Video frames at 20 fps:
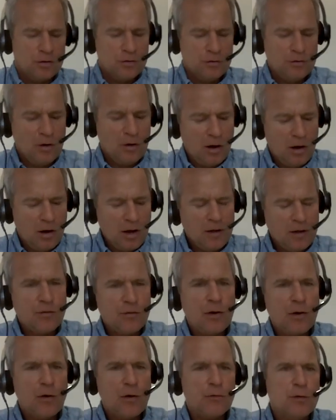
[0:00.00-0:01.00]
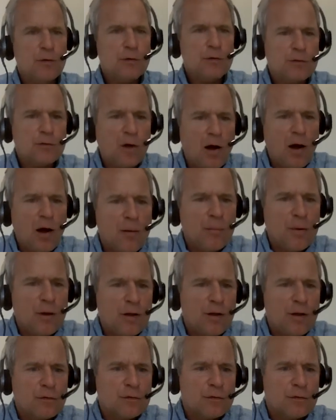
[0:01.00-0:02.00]
Yeah, hi there. These
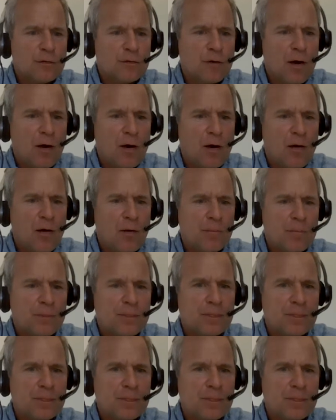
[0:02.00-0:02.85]
comments um,